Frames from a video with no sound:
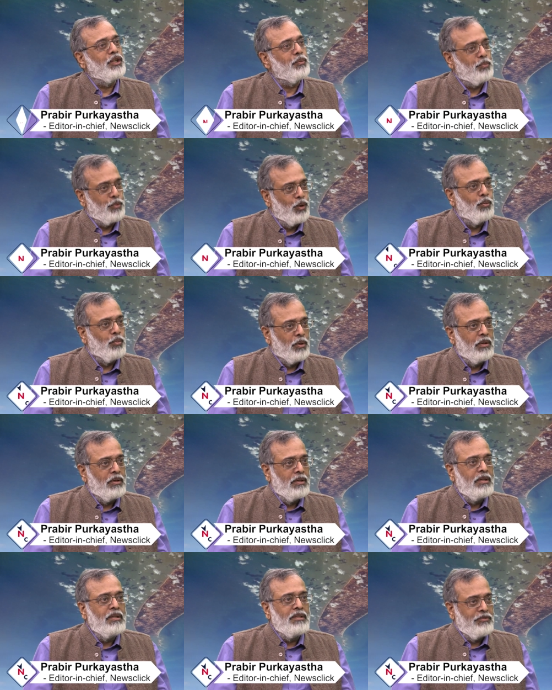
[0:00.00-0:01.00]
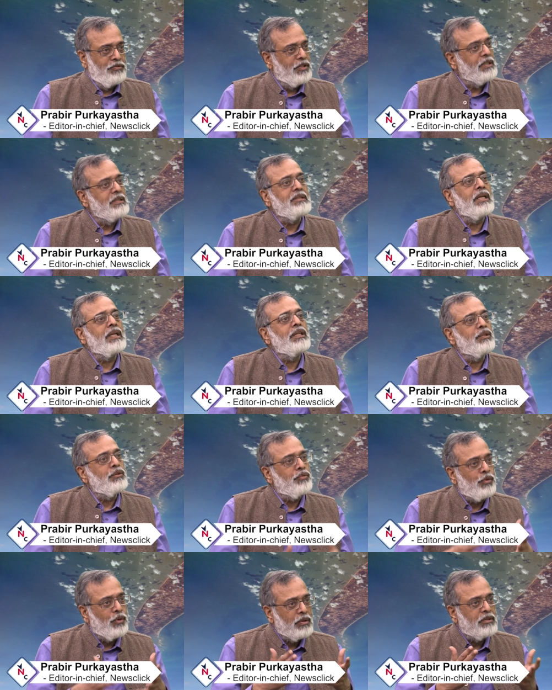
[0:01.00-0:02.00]
the promo. First, that is,
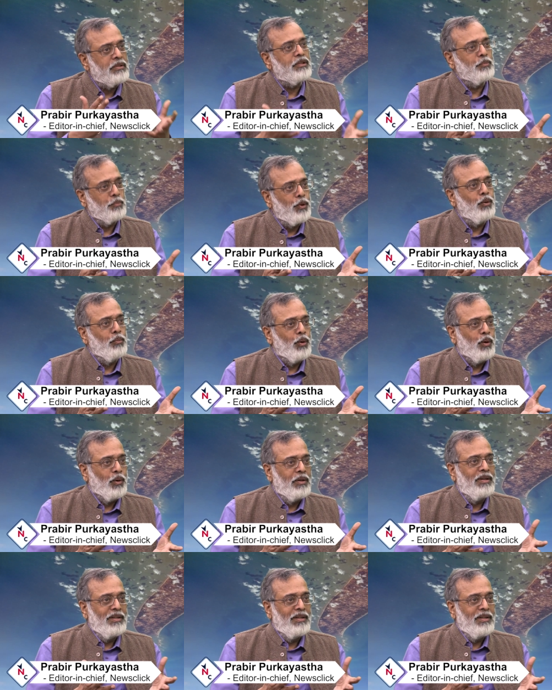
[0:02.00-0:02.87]
of course, it's a promo.